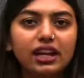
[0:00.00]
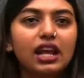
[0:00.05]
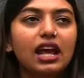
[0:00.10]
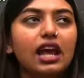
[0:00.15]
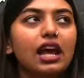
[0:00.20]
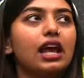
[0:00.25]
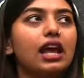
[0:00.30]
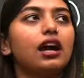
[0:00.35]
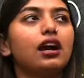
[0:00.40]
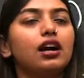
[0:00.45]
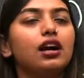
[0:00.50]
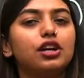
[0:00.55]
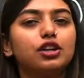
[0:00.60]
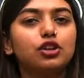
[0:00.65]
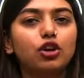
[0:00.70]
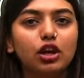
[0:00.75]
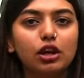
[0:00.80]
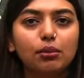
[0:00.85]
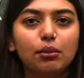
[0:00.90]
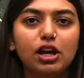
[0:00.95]
right,
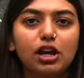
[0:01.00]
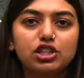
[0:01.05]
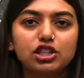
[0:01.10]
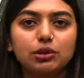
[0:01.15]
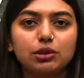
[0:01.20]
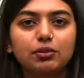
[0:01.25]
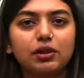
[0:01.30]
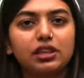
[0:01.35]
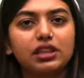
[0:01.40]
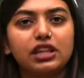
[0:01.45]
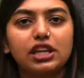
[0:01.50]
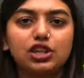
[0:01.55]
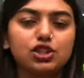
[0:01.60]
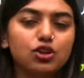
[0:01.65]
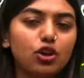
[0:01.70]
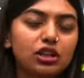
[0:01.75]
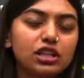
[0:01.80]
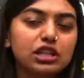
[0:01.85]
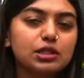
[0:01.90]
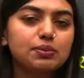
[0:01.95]
your Himachal
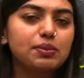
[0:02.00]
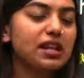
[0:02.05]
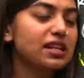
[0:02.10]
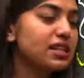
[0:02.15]
Pradesh, all these